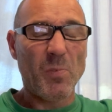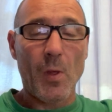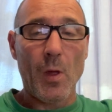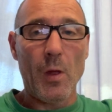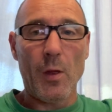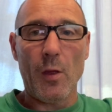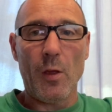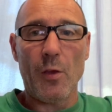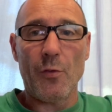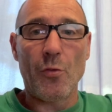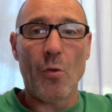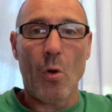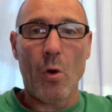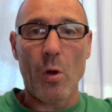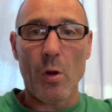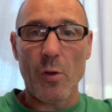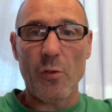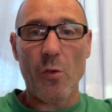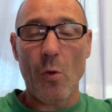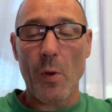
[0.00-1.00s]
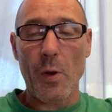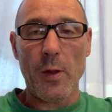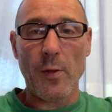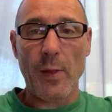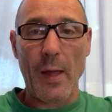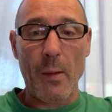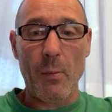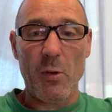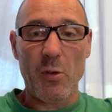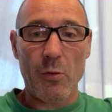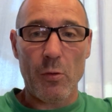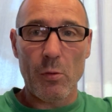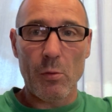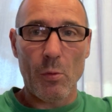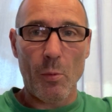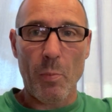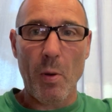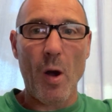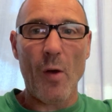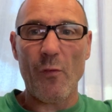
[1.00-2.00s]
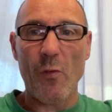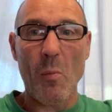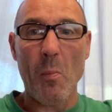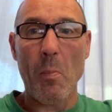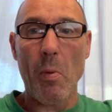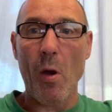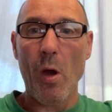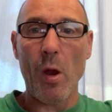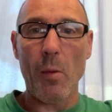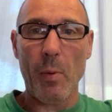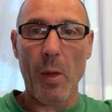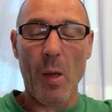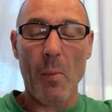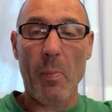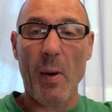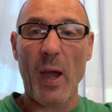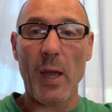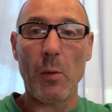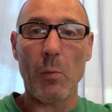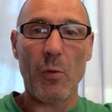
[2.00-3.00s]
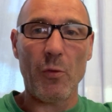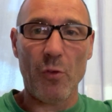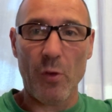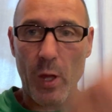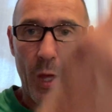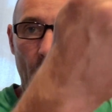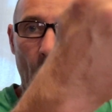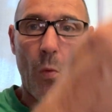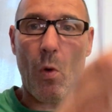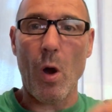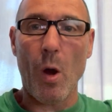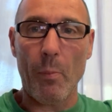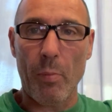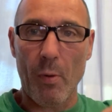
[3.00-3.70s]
it's not going to do any damage, apart from burn a bit of paint, which you get a wire